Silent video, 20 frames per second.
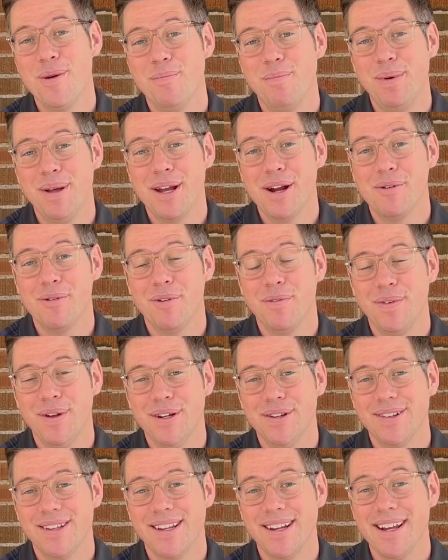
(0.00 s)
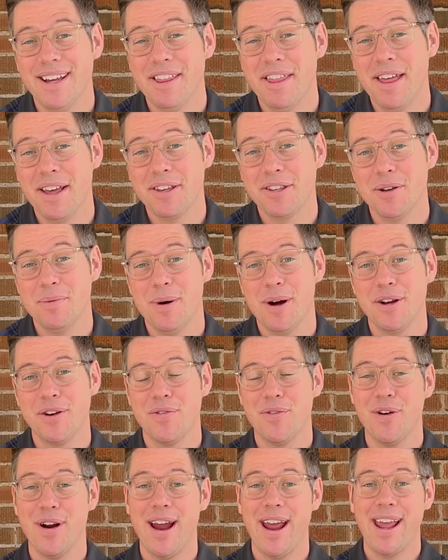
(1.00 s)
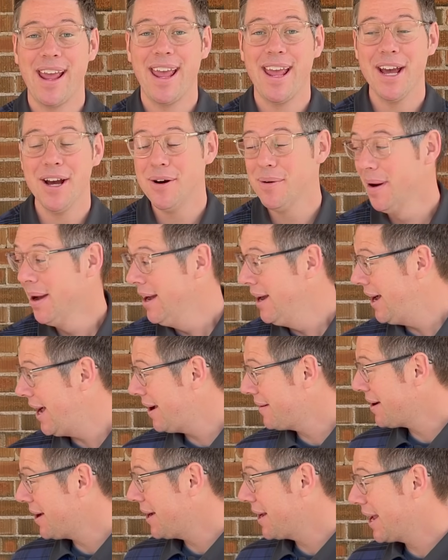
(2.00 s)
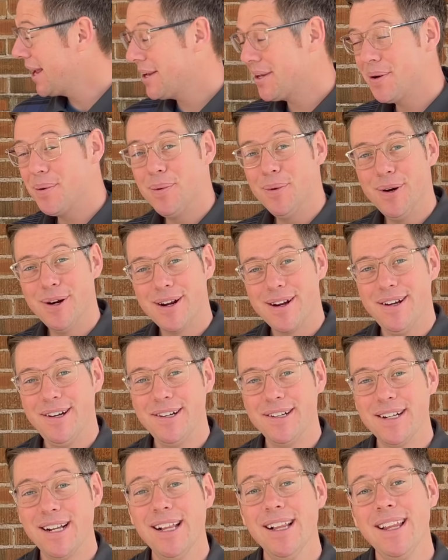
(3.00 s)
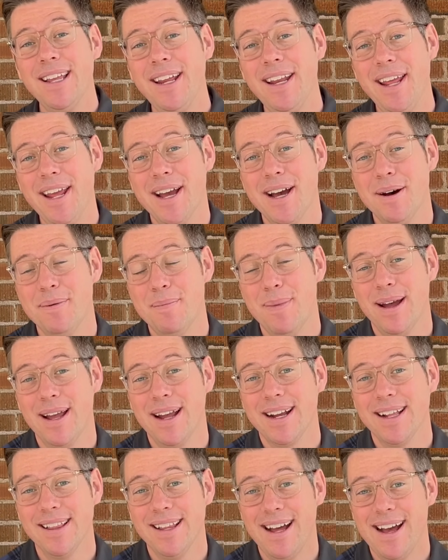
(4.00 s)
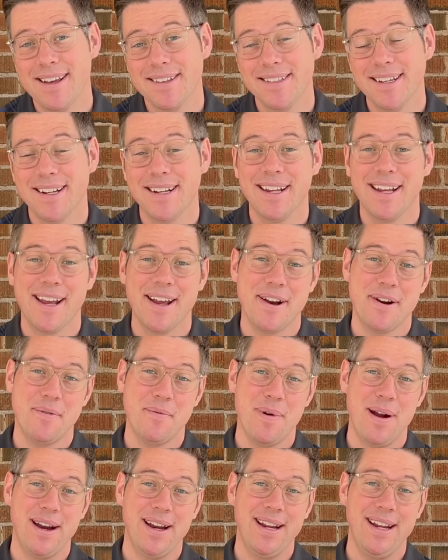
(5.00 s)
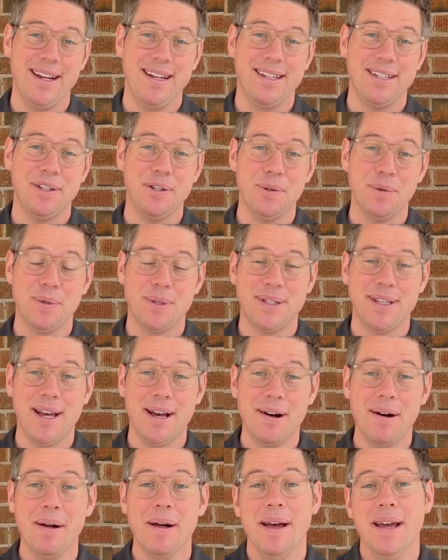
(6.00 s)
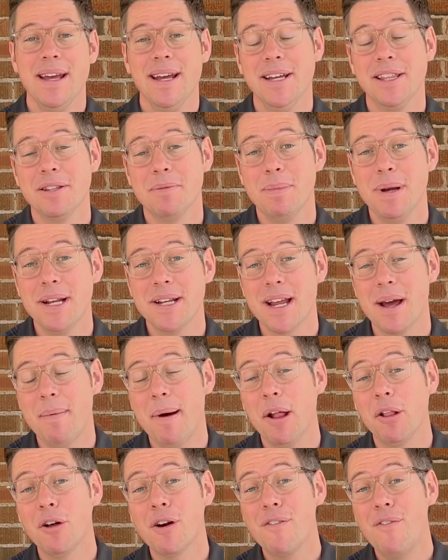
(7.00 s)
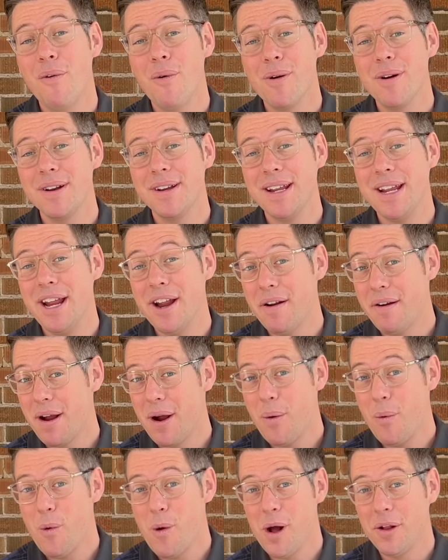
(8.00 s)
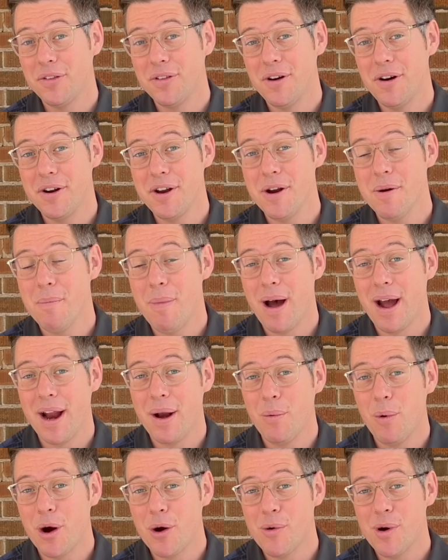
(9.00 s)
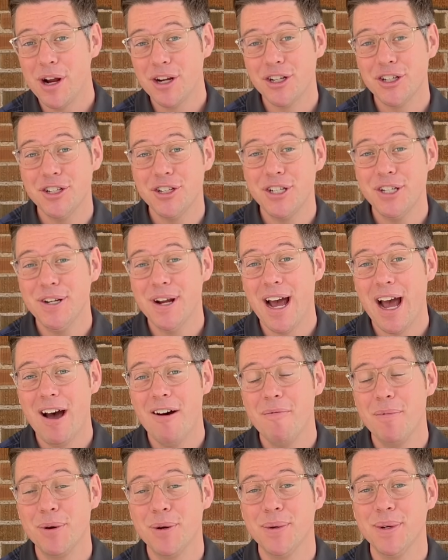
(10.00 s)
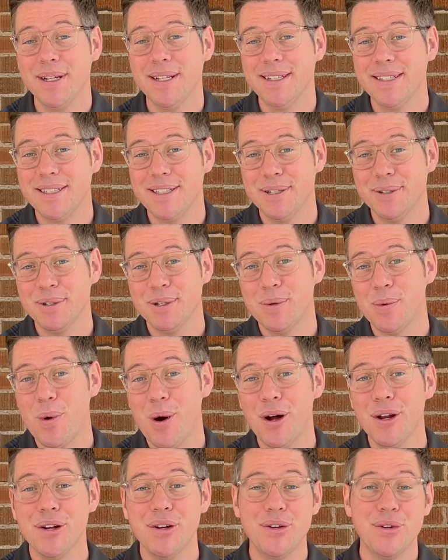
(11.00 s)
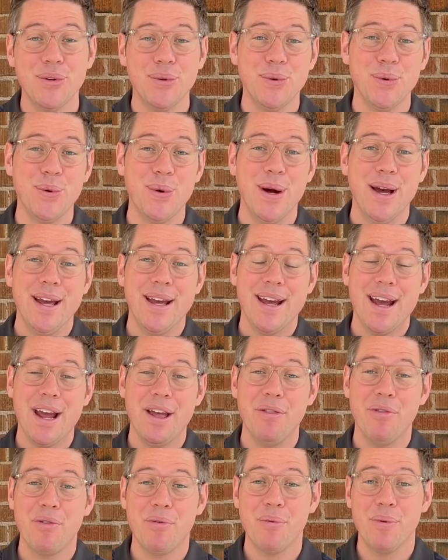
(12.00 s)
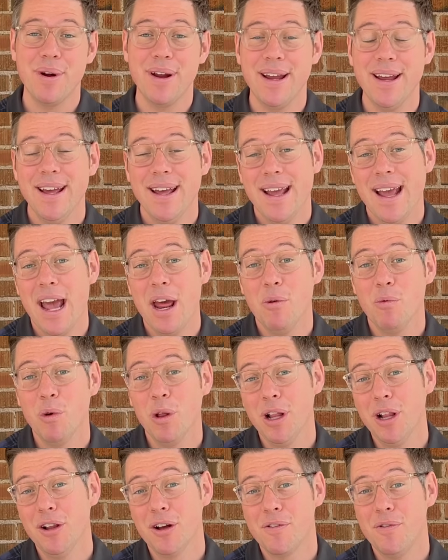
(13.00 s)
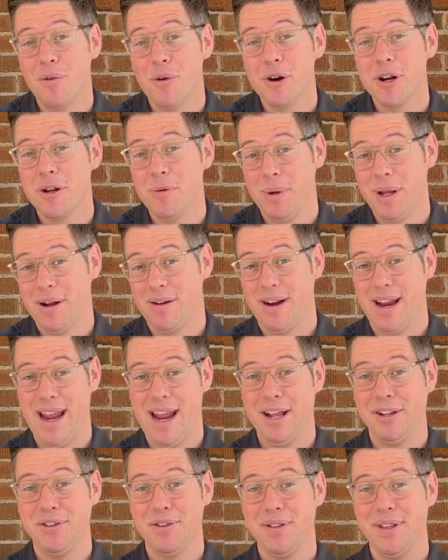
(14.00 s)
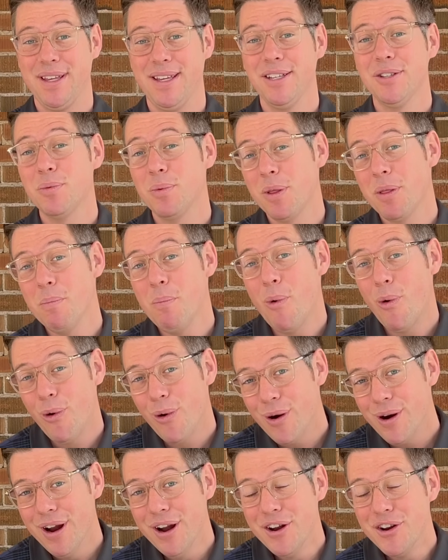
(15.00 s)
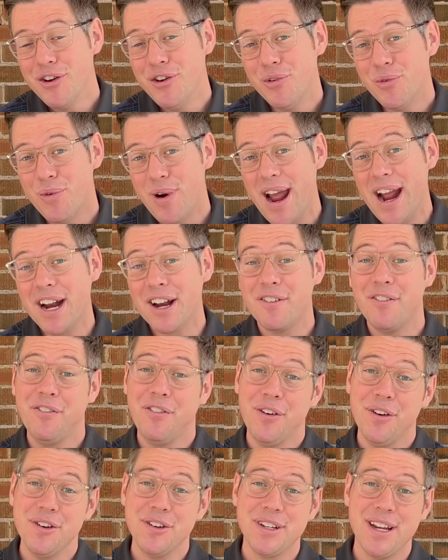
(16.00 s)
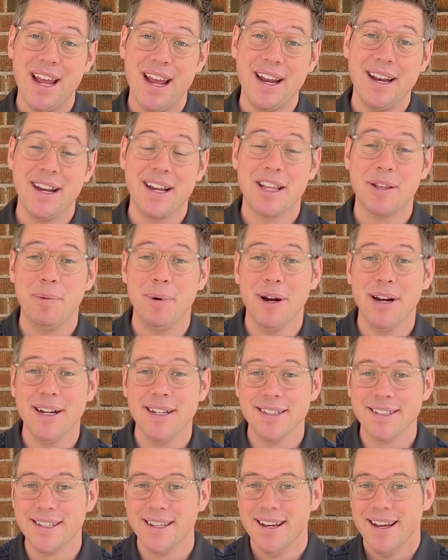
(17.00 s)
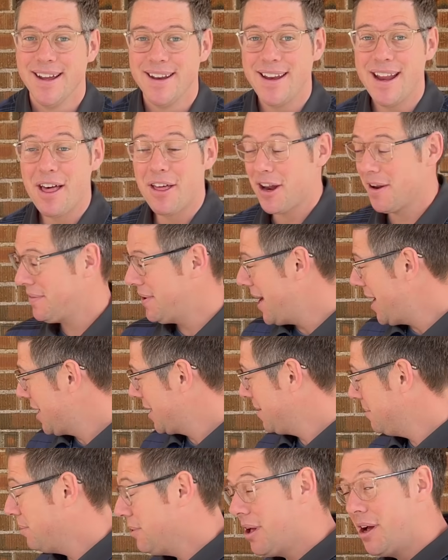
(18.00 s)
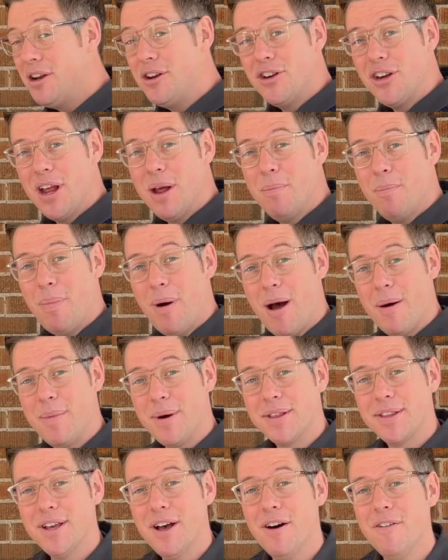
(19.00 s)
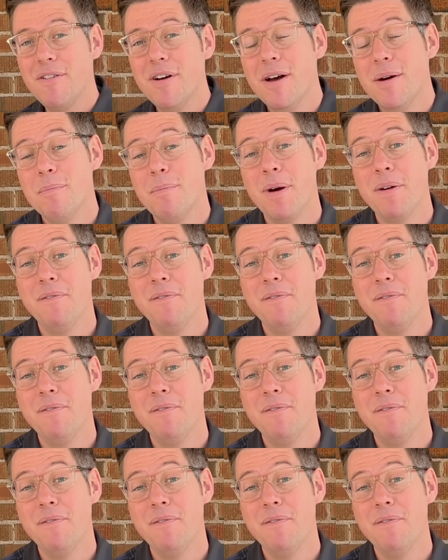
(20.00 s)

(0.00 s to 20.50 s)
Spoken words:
big reveal today. Thanks so much for hanging out. I've got to get to work on cleaning up my Classic to get it ready to sell. In the meantime, I look forward to hearing what's on your mind. What questions do you have between Series 1, 2, and 3? And really look forward to being able to answer these with more direct first-hand experience now that I've taken the plunge and bought myself my